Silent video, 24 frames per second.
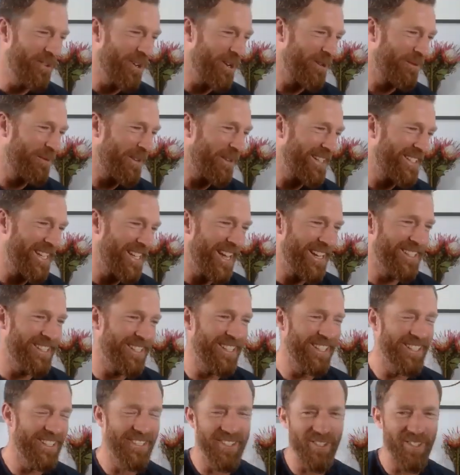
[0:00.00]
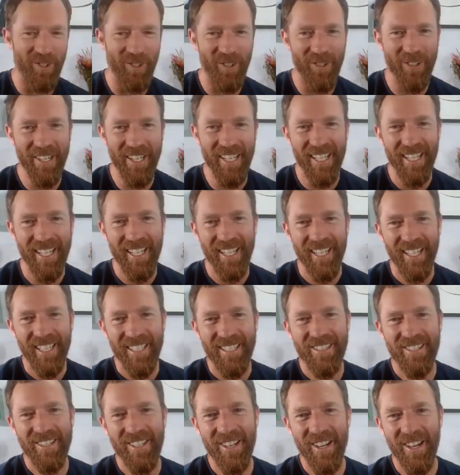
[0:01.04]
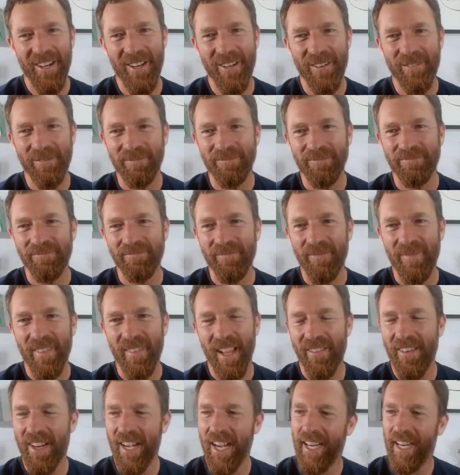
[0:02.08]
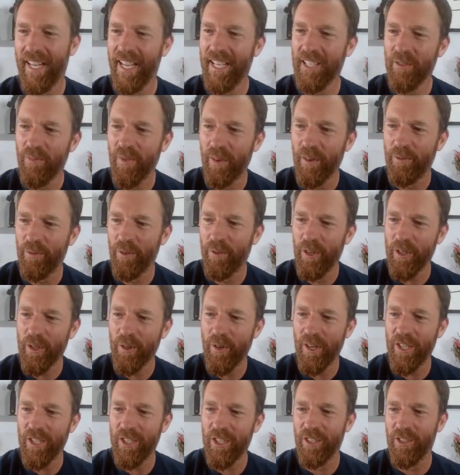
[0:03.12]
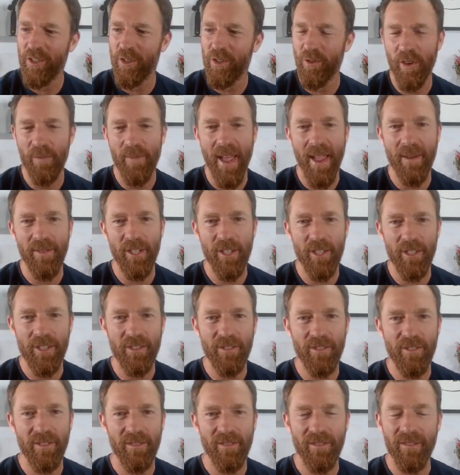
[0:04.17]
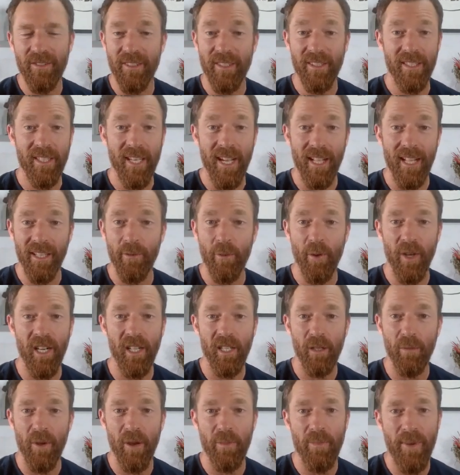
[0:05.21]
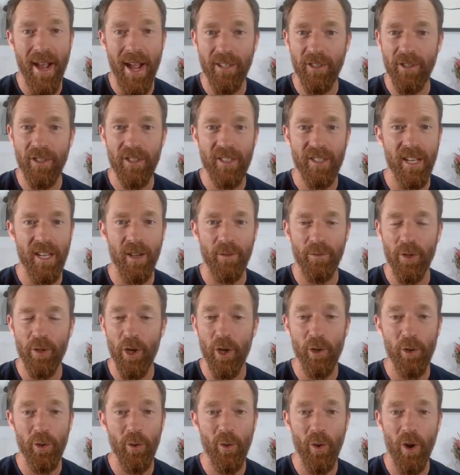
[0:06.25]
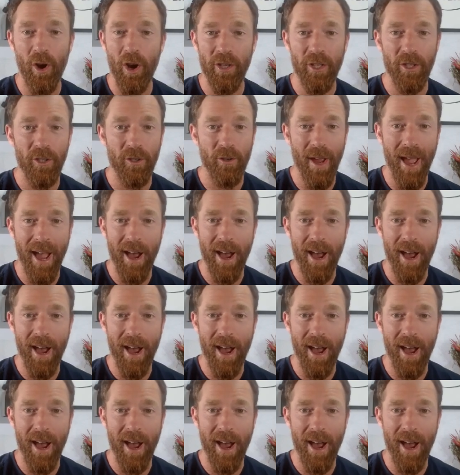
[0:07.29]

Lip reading: you've got a fantastic story. So, I guess my first question is, do you want to maybe just tell everybody a little bit about yourself? Who are you?